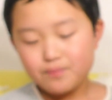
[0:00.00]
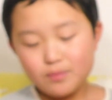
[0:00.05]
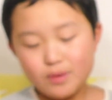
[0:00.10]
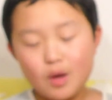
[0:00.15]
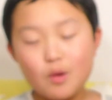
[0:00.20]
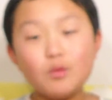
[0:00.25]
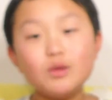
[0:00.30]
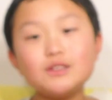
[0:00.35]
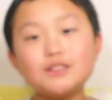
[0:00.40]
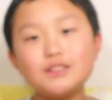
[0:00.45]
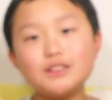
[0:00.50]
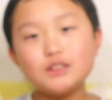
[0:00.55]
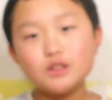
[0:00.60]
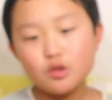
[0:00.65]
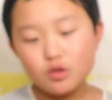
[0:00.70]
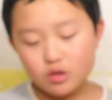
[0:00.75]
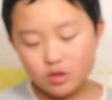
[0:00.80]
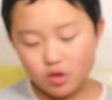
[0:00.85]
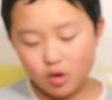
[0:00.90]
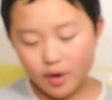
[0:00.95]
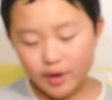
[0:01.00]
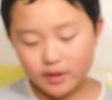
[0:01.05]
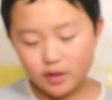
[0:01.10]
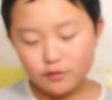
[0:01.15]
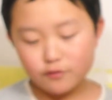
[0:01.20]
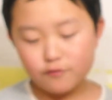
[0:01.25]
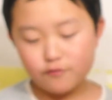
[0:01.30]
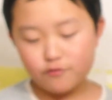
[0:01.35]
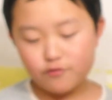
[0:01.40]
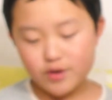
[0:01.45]
And we're soon going to
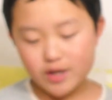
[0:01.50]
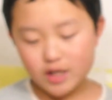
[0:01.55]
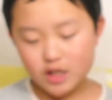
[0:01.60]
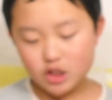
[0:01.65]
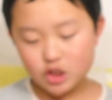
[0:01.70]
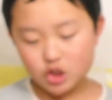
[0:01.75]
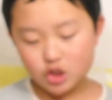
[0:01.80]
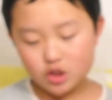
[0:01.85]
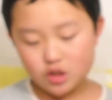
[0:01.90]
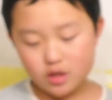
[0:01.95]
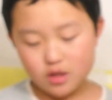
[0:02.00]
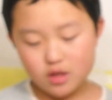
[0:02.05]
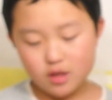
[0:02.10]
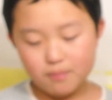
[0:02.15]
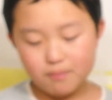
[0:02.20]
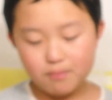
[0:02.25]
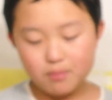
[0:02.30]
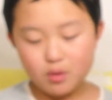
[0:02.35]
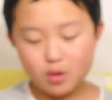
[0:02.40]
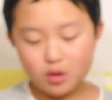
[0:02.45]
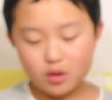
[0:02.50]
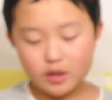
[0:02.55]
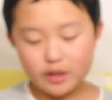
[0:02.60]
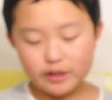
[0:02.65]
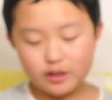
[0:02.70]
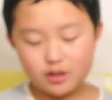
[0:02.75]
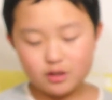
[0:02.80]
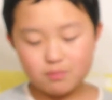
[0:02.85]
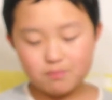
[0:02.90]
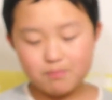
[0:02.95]
finish the book,
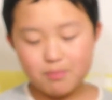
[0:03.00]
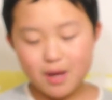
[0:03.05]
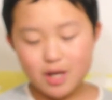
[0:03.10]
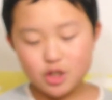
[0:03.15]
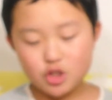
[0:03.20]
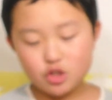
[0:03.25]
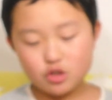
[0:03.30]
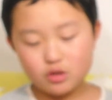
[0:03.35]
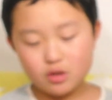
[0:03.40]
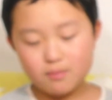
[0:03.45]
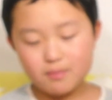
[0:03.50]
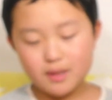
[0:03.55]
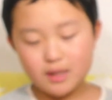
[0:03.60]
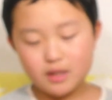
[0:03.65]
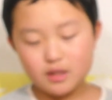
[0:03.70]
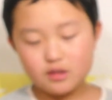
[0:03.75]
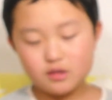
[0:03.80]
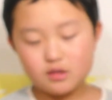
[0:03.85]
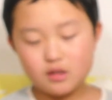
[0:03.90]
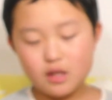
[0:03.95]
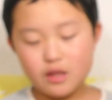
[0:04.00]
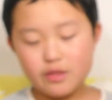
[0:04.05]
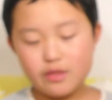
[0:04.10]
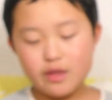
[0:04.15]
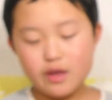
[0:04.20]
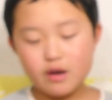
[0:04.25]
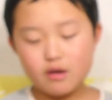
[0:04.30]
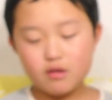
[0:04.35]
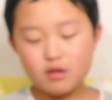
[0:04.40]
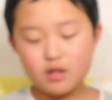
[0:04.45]
especially because
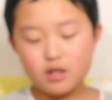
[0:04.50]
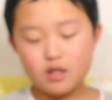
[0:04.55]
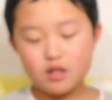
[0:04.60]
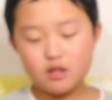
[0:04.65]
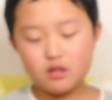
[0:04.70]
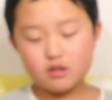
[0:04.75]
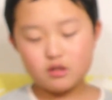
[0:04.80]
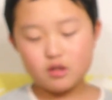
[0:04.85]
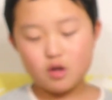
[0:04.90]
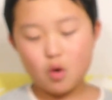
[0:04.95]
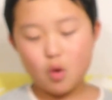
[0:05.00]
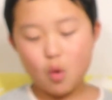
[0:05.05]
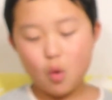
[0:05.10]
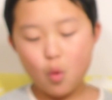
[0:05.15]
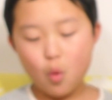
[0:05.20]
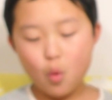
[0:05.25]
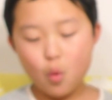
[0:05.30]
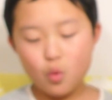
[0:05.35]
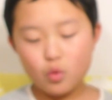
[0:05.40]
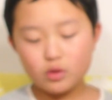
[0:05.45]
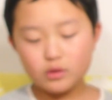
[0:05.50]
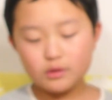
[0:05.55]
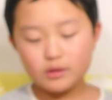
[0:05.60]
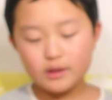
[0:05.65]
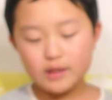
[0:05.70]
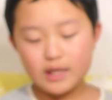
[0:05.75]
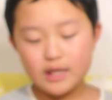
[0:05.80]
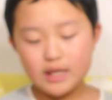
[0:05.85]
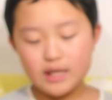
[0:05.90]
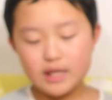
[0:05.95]
there is
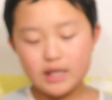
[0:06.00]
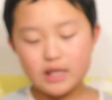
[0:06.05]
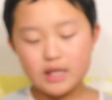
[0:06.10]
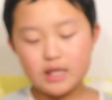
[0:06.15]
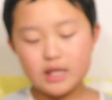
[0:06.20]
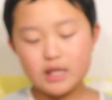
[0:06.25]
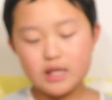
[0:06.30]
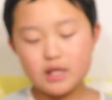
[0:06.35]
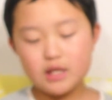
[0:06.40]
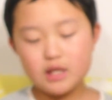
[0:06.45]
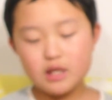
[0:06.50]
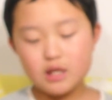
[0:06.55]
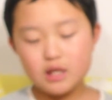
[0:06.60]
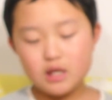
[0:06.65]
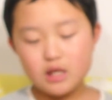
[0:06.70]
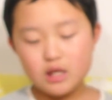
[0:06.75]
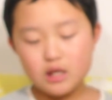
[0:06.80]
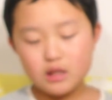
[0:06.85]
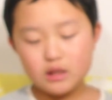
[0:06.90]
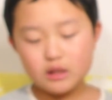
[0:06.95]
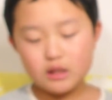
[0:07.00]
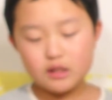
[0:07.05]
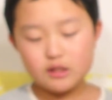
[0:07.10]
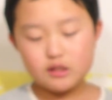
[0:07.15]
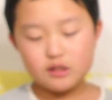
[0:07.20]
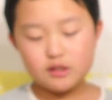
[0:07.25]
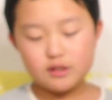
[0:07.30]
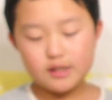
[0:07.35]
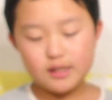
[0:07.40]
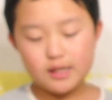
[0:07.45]
only,
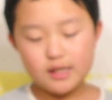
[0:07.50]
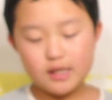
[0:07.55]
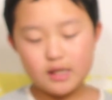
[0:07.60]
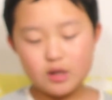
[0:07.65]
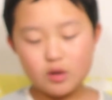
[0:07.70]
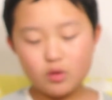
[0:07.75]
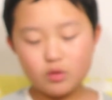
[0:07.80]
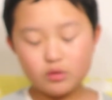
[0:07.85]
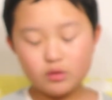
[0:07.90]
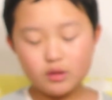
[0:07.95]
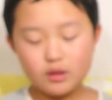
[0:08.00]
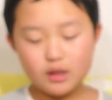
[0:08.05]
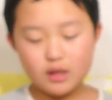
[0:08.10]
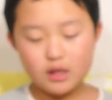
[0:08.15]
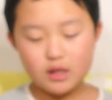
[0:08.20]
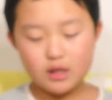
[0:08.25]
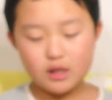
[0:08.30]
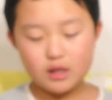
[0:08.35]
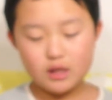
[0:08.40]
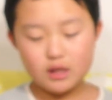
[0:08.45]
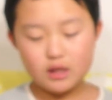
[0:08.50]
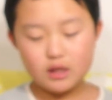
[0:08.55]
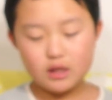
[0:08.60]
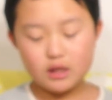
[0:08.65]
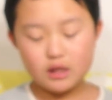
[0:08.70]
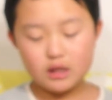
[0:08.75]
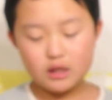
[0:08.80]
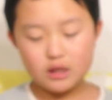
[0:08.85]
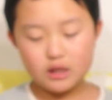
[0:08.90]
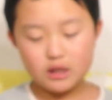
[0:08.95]
let's see, only,
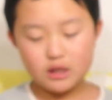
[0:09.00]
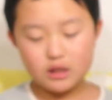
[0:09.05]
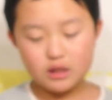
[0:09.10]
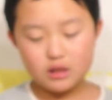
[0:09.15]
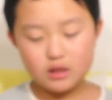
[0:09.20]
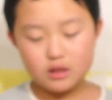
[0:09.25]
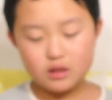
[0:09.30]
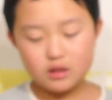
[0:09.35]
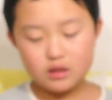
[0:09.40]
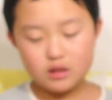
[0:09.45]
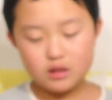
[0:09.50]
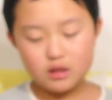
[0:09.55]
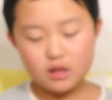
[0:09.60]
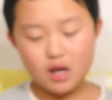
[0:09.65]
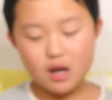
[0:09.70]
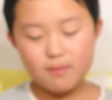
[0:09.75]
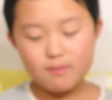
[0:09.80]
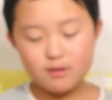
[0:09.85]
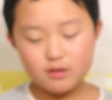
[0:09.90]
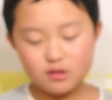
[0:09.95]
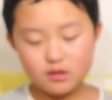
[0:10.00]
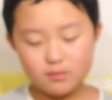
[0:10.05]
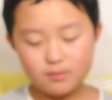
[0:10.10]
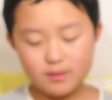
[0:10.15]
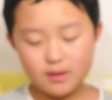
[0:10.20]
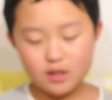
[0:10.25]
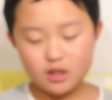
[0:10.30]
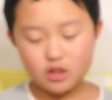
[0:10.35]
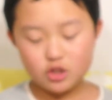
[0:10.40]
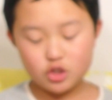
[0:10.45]
uh, did I miss a
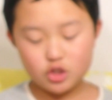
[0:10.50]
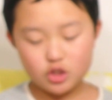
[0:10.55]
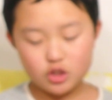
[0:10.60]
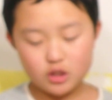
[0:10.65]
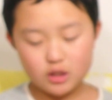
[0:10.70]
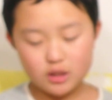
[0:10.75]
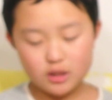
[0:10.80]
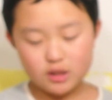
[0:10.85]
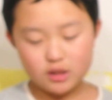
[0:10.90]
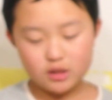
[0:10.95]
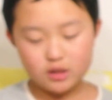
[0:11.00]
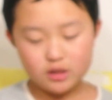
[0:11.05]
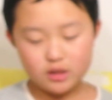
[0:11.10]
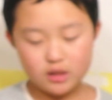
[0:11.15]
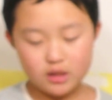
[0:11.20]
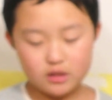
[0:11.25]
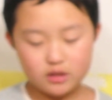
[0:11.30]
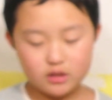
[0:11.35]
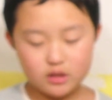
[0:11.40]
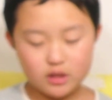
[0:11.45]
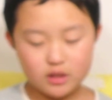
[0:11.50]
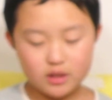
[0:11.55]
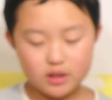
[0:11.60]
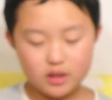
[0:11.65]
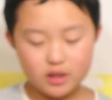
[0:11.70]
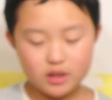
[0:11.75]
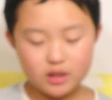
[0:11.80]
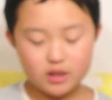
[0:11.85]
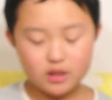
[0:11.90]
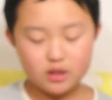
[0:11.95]
page? Uh, yes, I
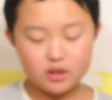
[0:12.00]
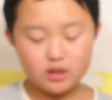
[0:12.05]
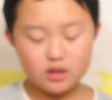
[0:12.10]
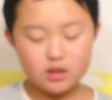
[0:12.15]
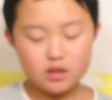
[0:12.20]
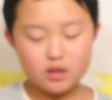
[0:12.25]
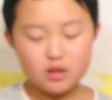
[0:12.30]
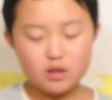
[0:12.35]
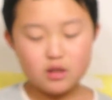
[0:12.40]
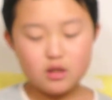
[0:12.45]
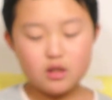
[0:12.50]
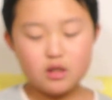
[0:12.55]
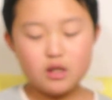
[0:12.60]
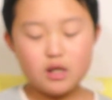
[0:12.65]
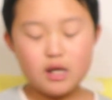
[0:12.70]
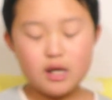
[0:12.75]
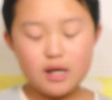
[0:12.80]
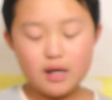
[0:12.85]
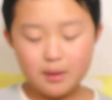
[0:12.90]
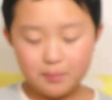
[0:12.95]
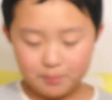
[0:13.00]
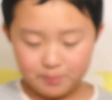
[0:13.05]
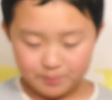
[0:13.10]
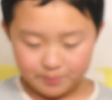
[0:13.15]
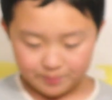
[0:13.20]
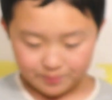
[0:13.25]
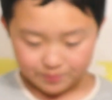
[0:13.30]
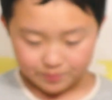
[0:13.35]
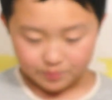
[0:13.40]
did. Um,